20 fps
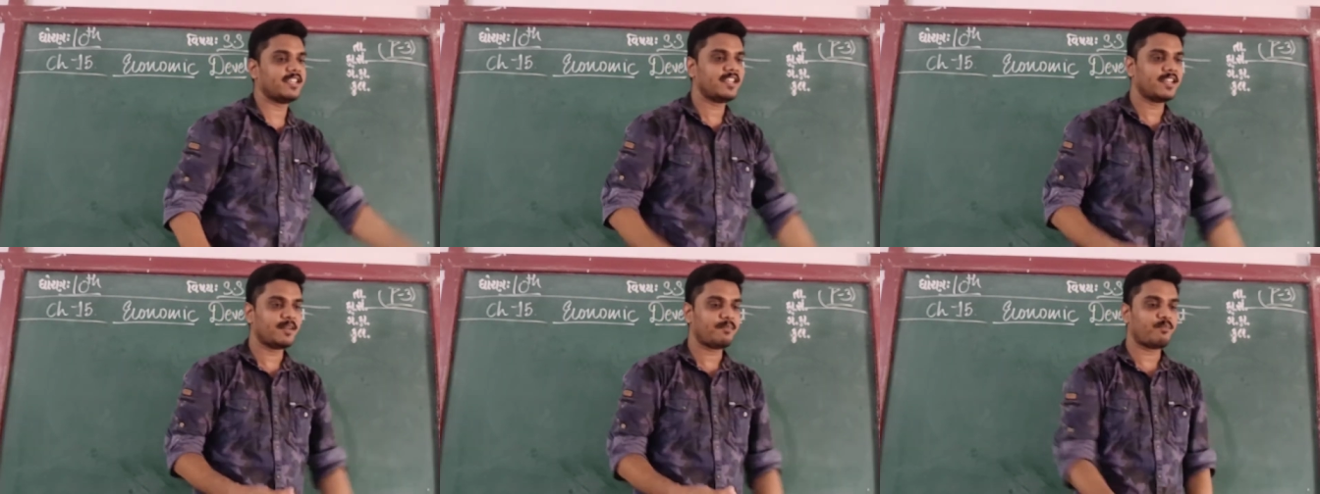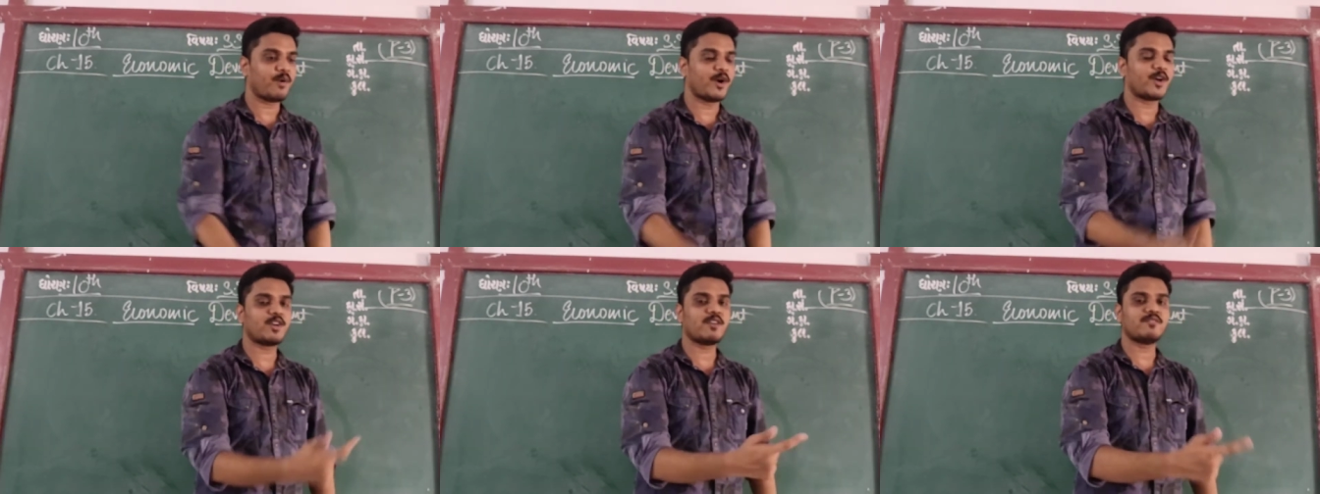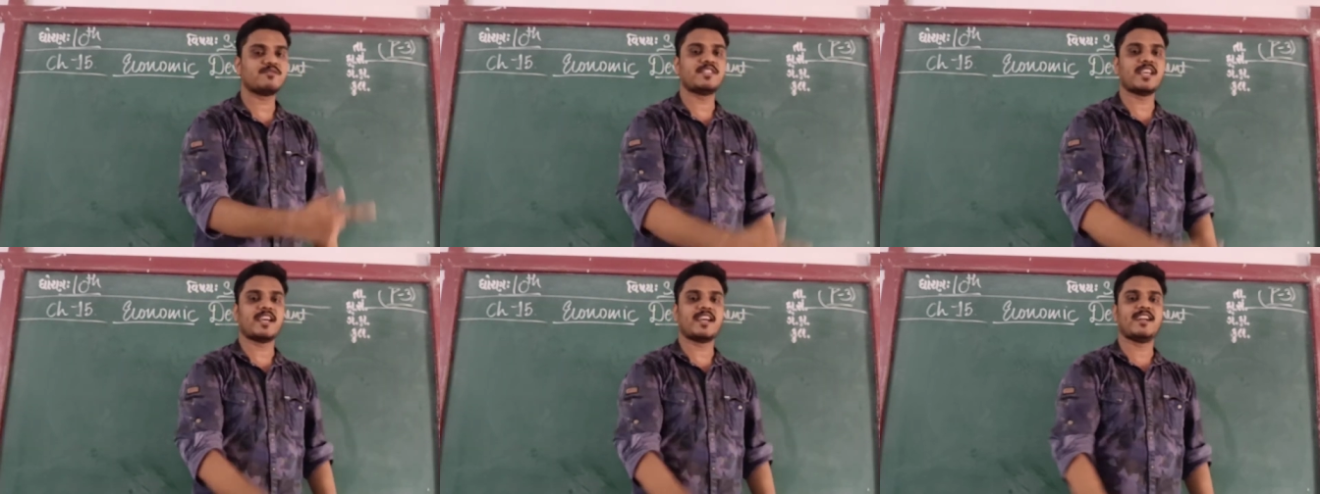in the point
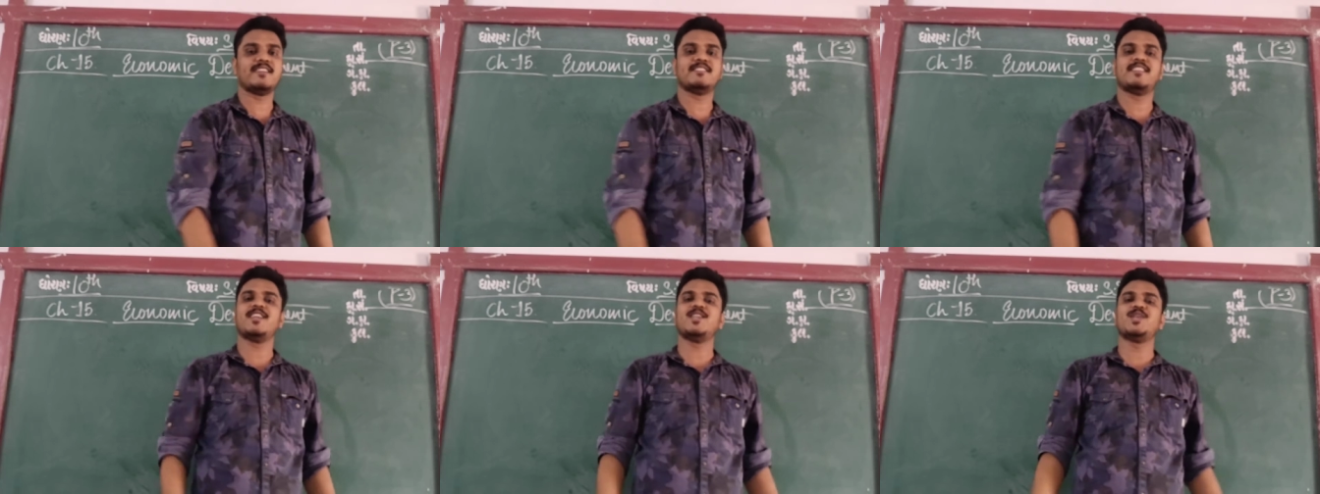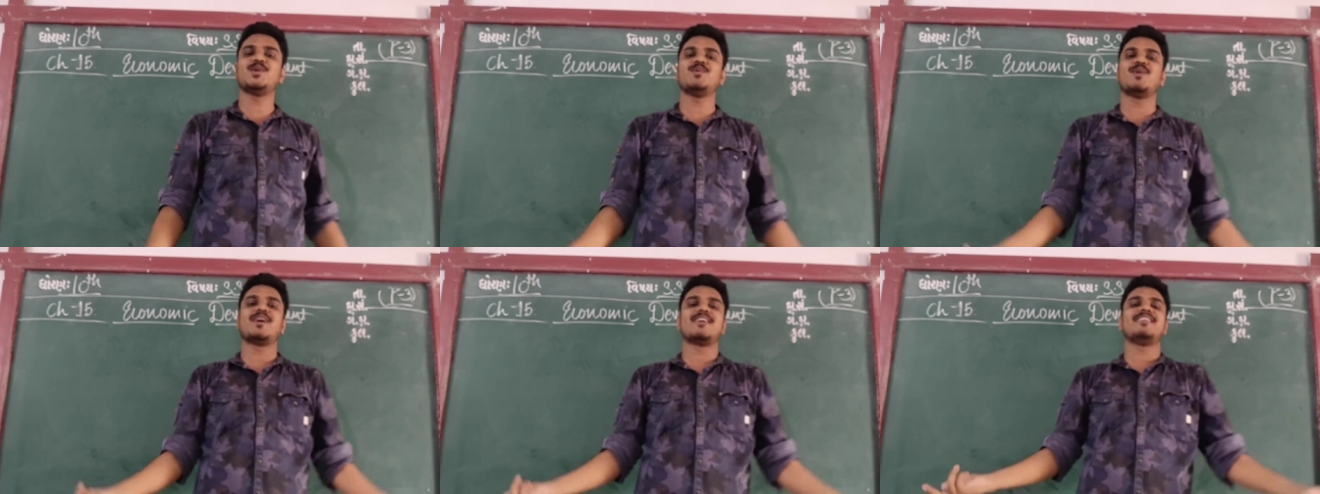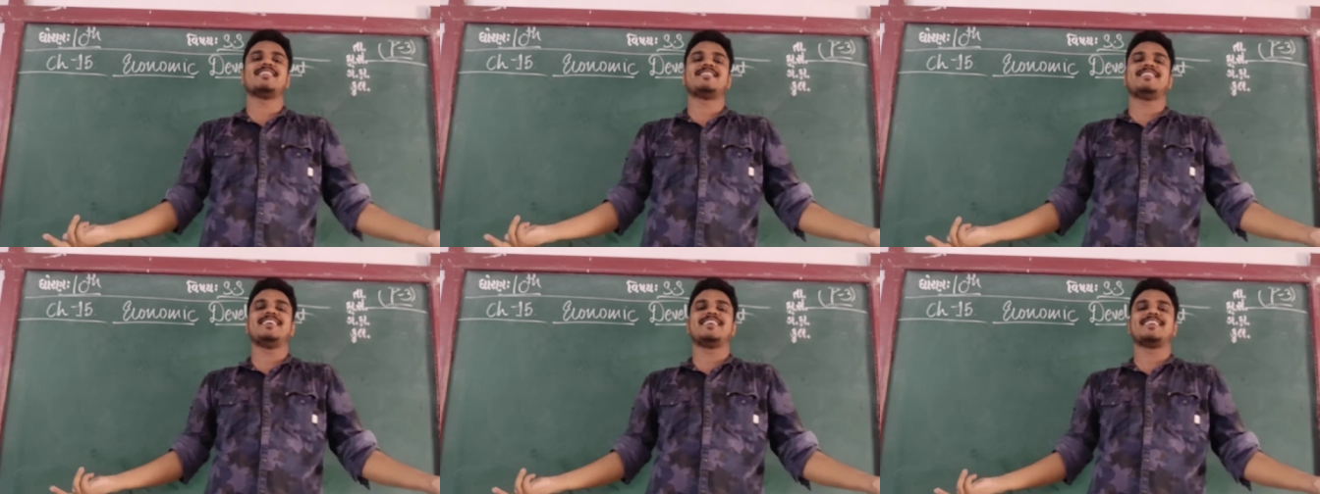of second, then you
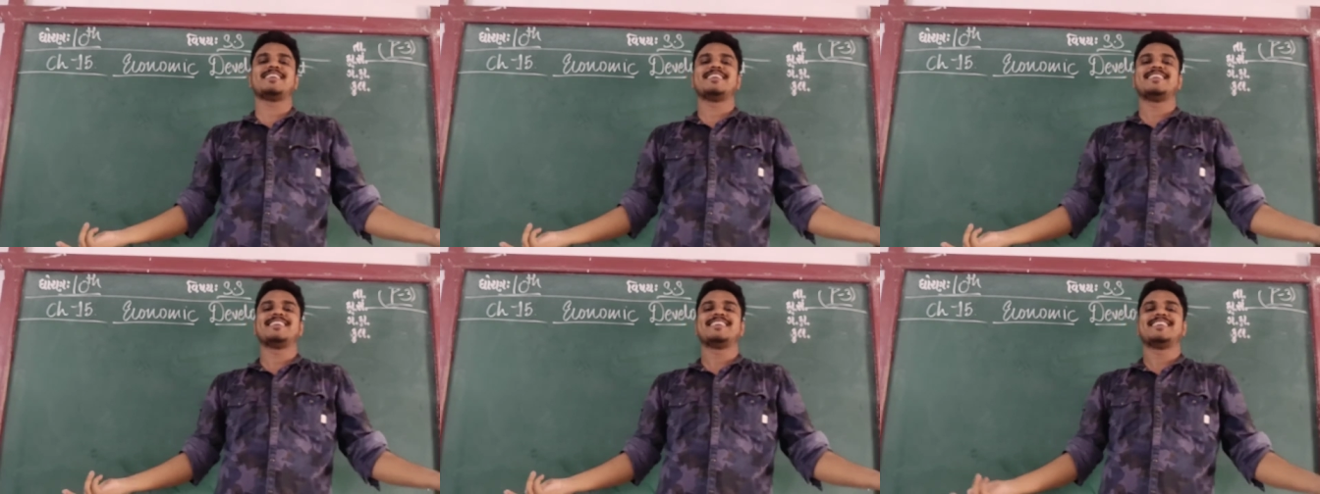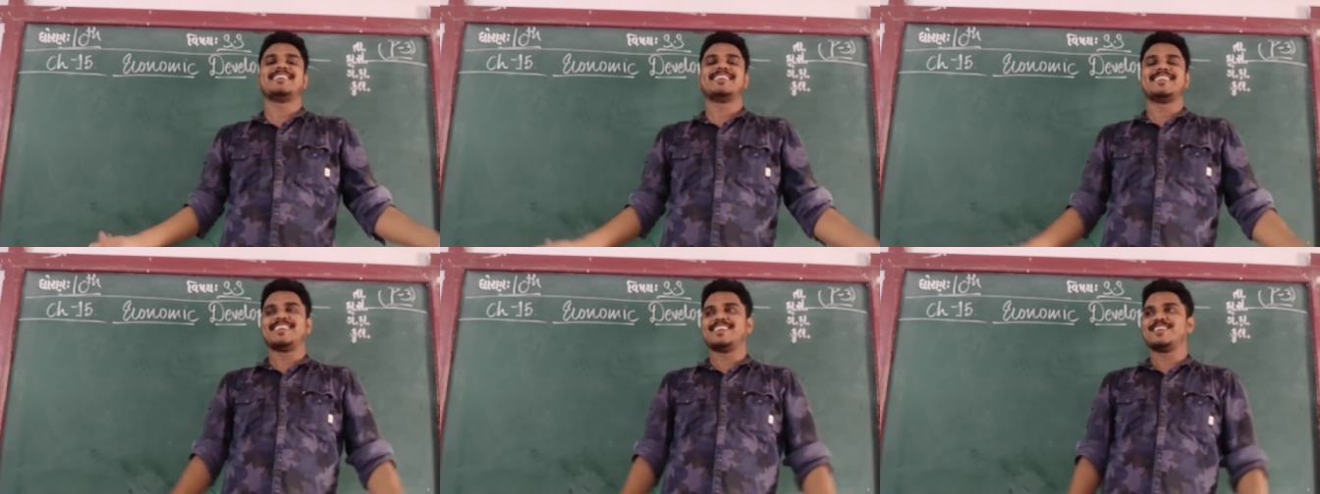are nothing.